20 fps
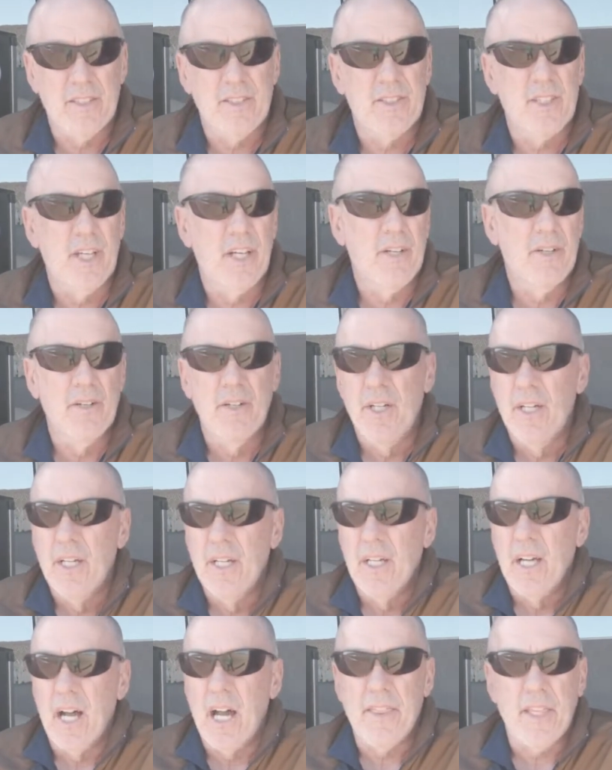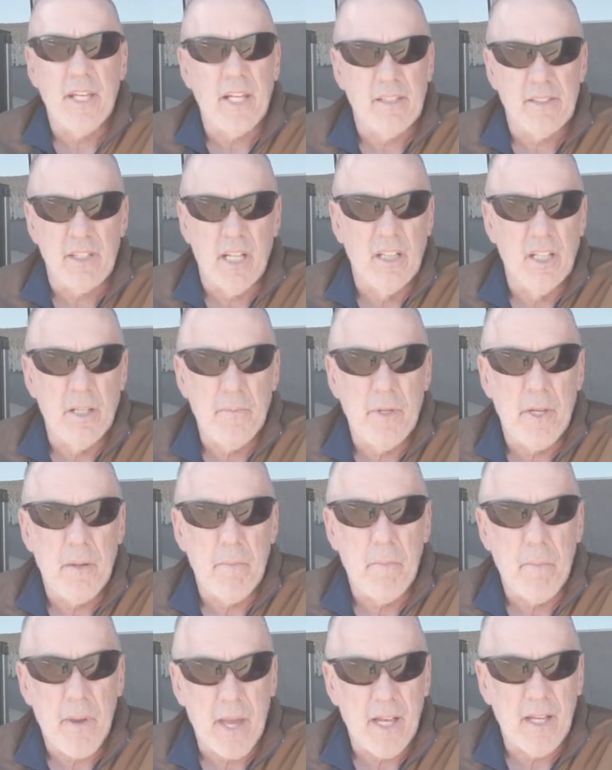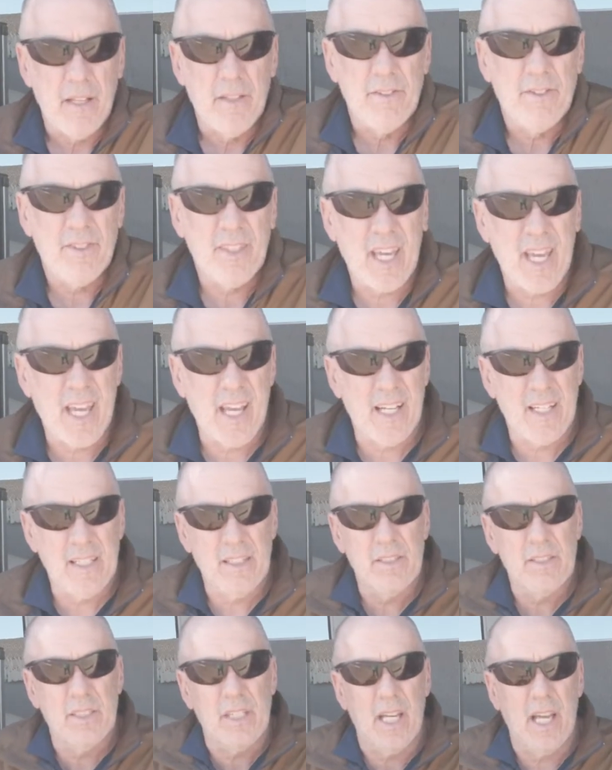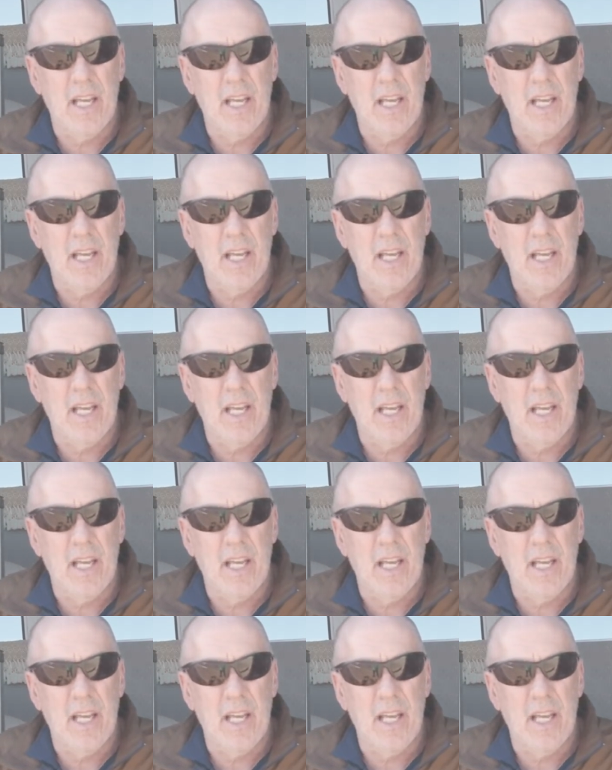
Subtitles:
So I think it's unlimited mail scans,